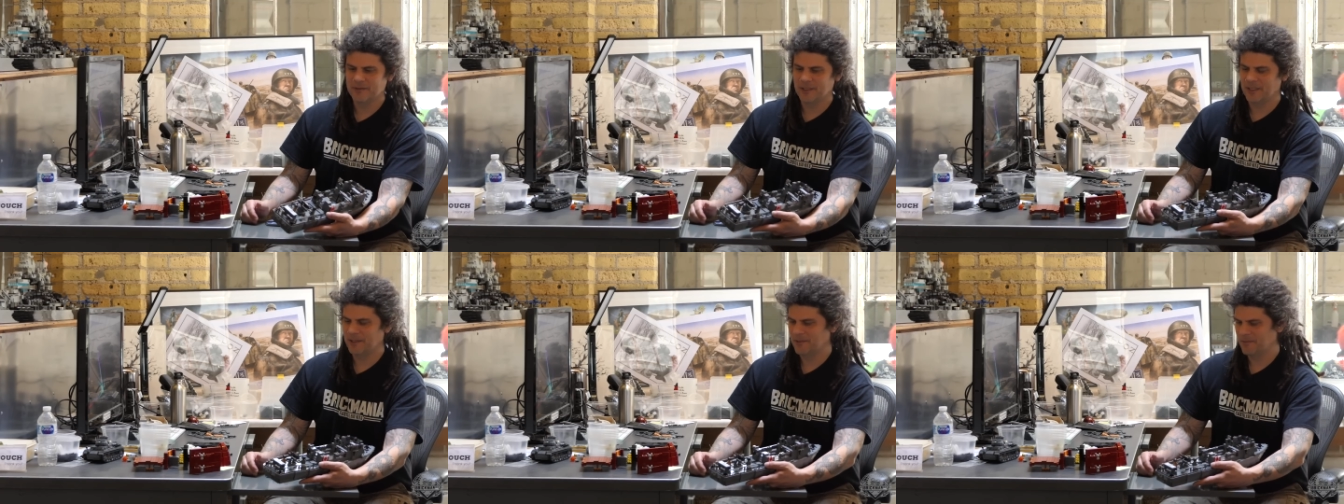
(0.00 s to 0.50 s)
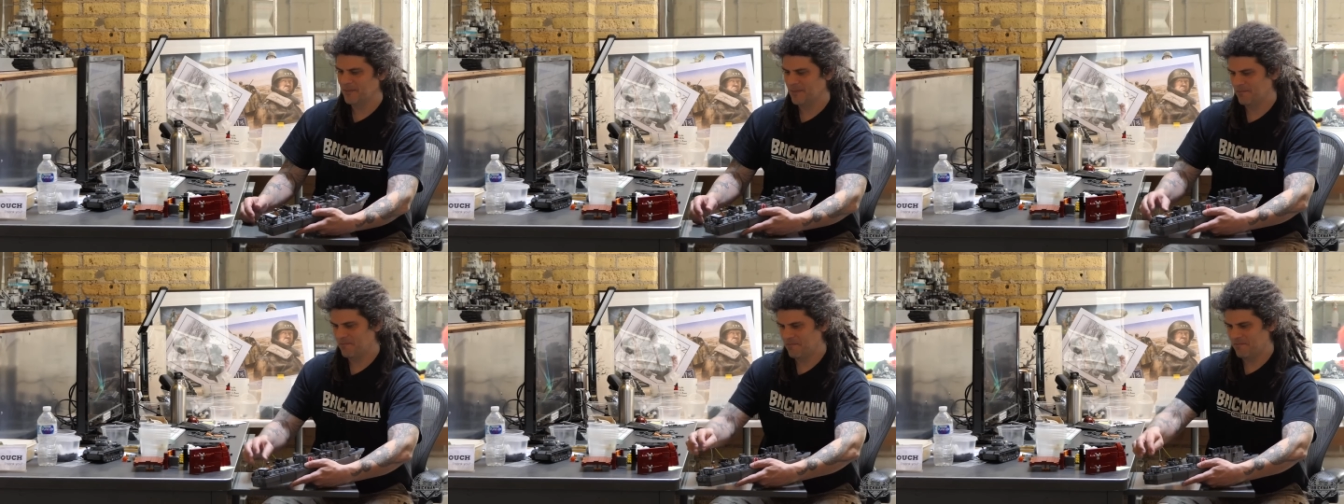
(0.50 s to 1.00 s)
Uh, um,
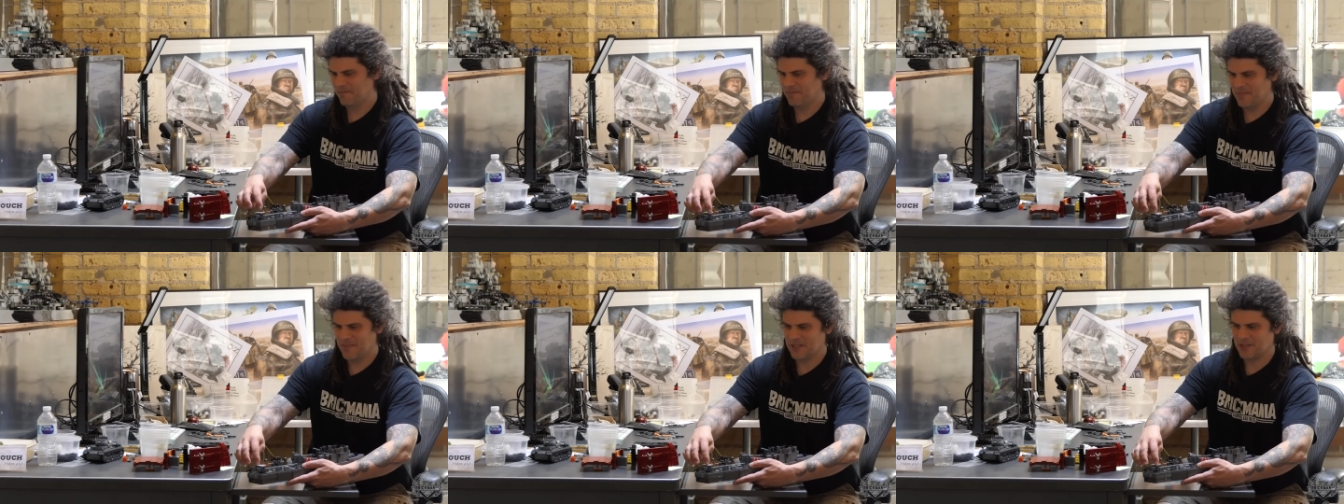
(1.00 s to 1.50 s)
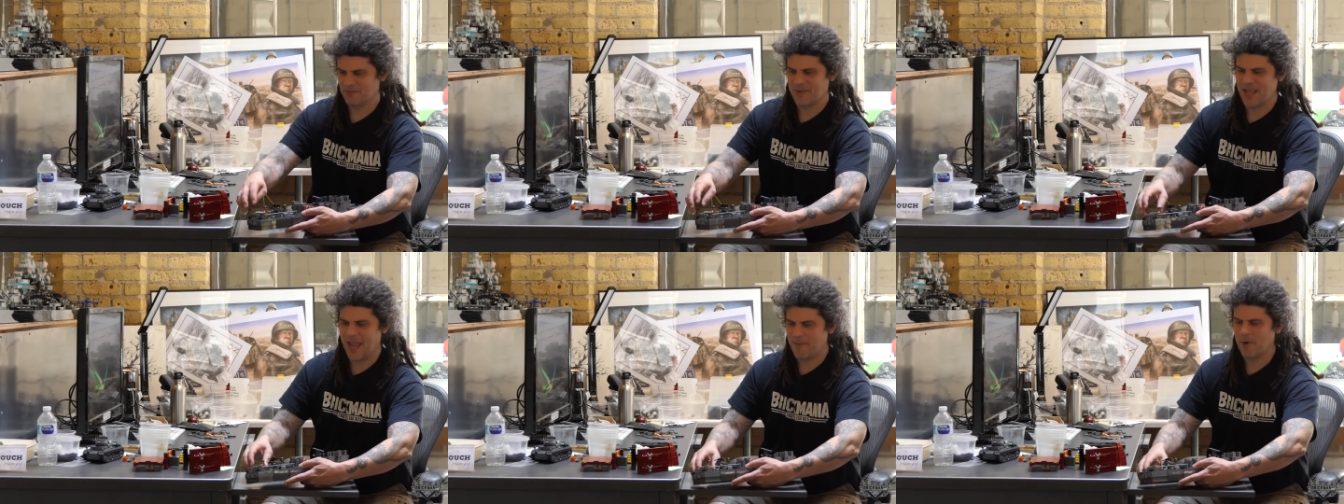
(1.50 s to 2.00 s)
this would
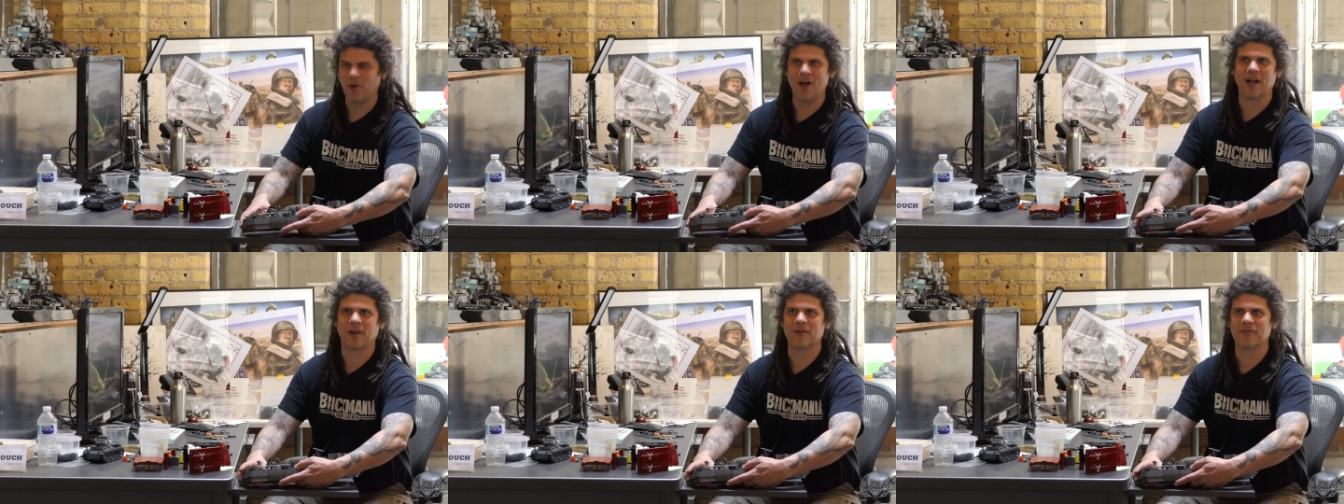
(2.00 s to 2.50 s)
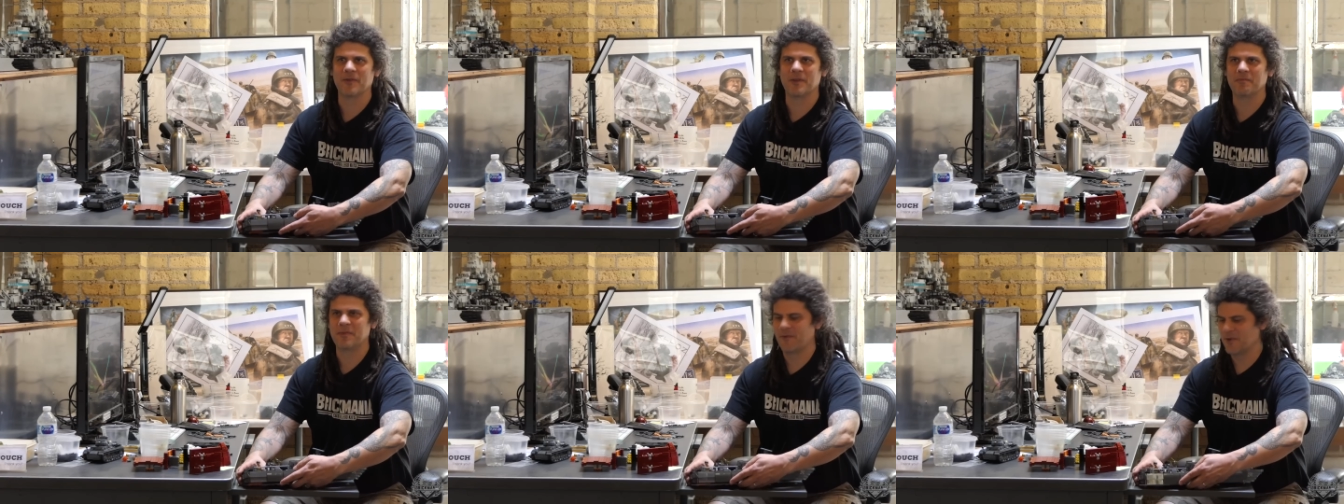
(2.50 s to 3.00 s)
be the ammo locker for
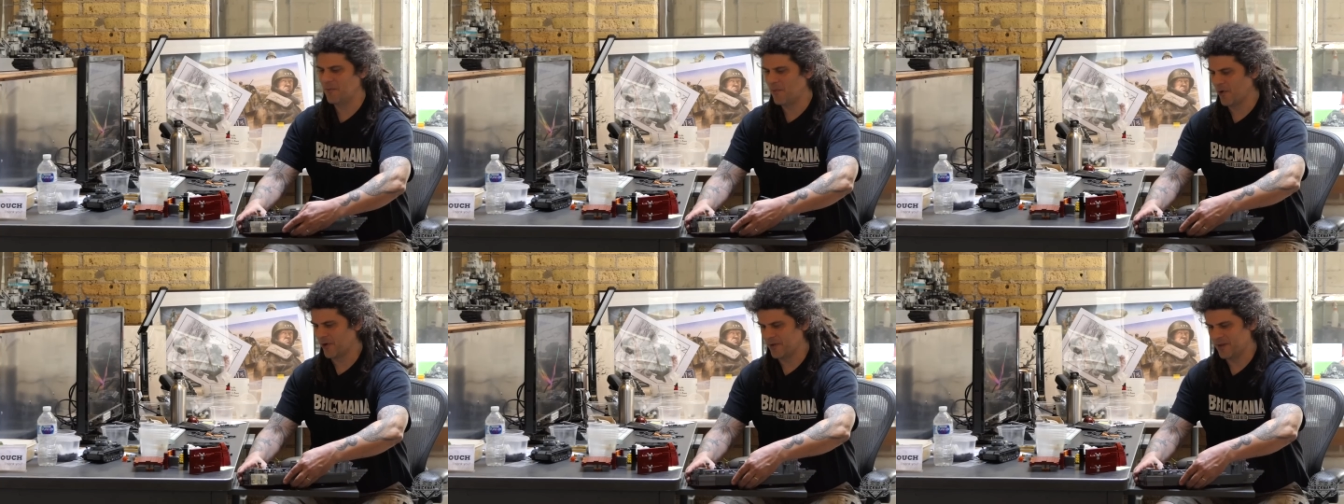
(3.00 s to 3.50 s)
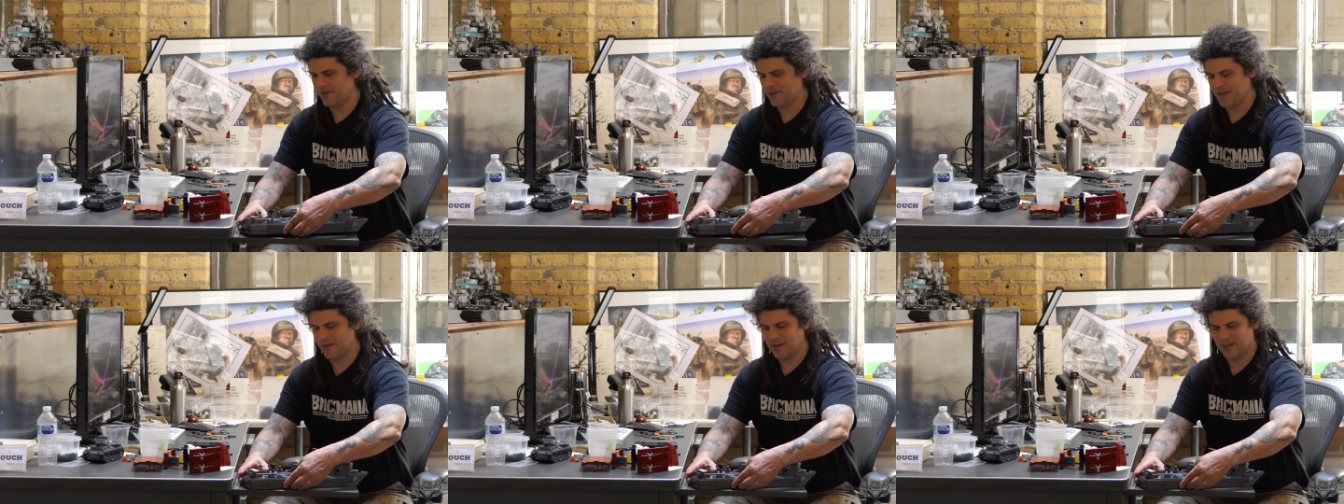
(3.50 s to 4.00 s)
the for the mortar and
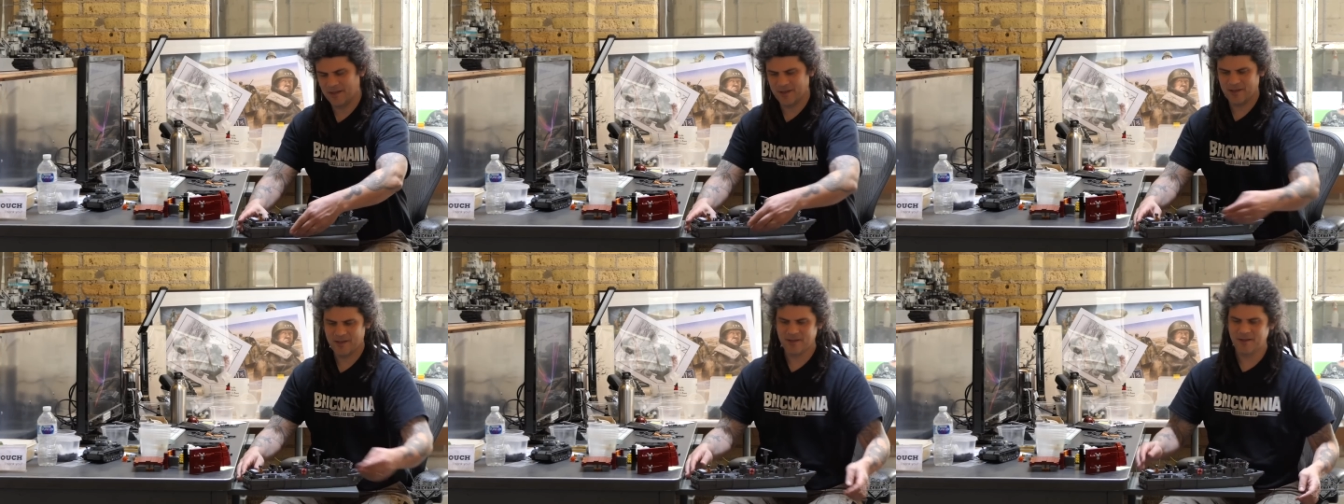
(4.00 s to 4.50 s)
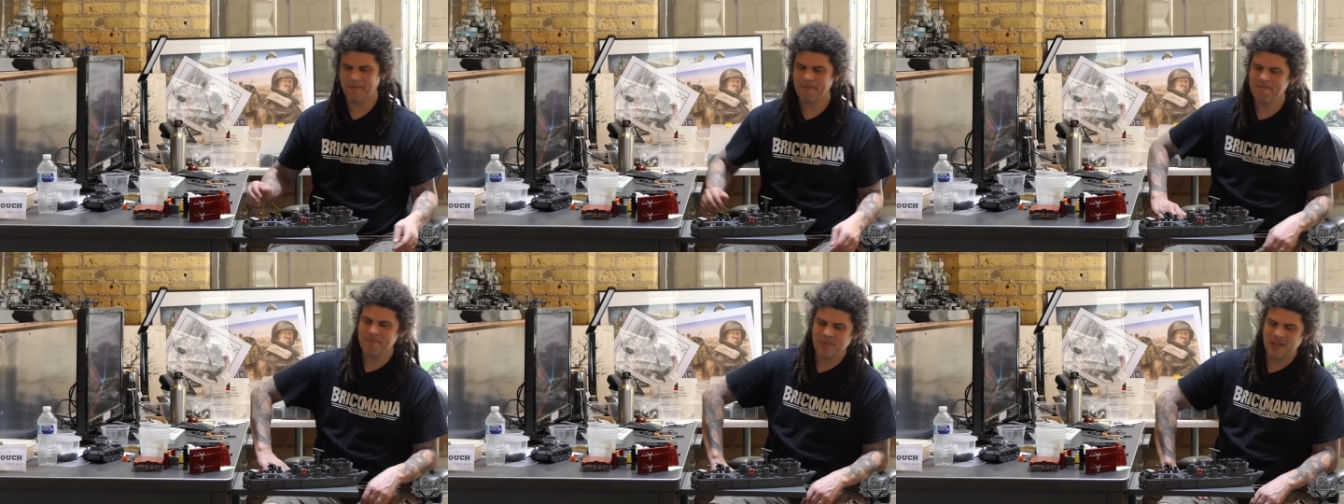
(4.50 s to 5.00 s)
the. And well, the, and with how
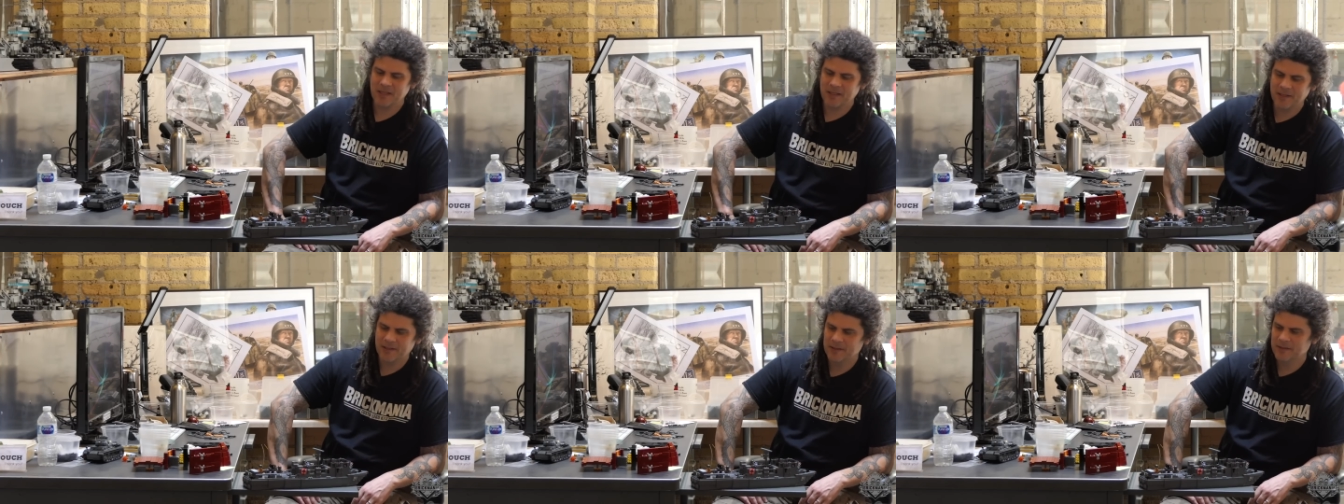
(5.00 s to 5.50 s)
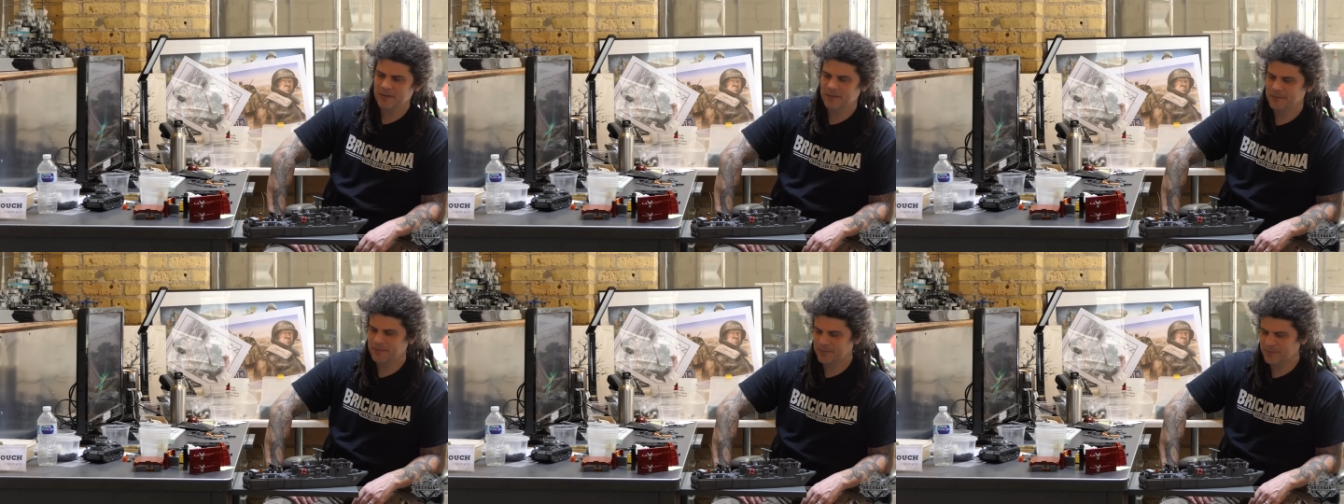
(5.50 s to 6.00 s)
easily those roof
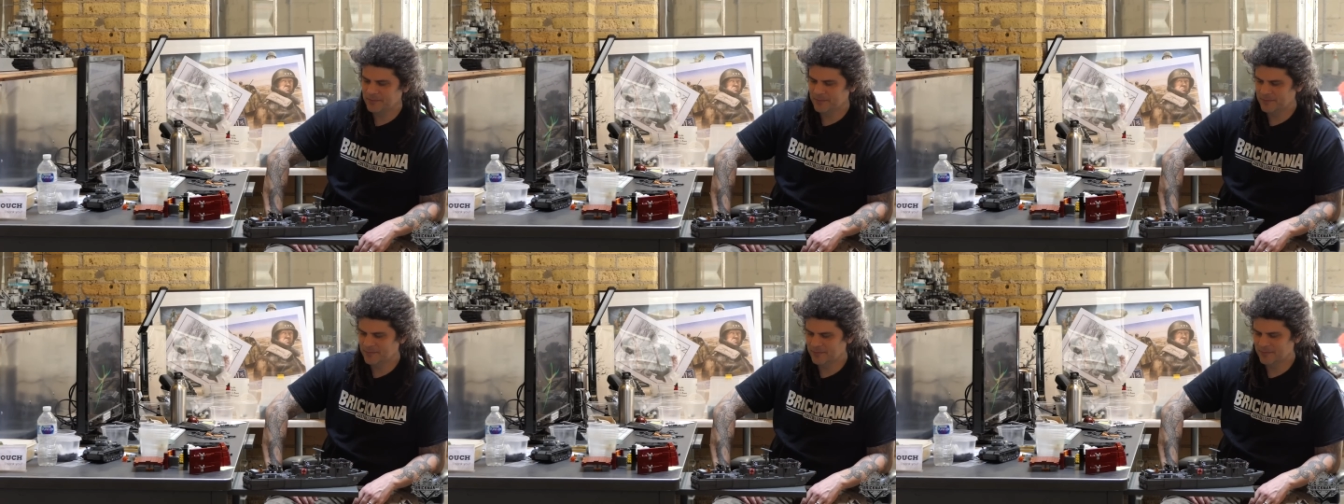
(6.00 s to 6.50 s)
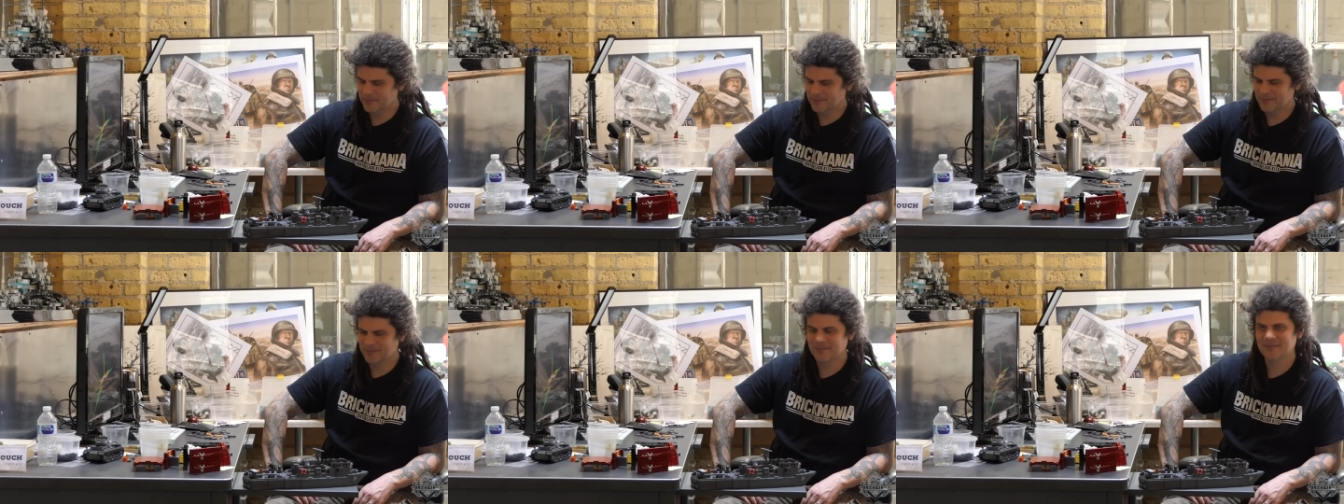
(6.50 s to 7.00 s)
connections come off, I mean that's that's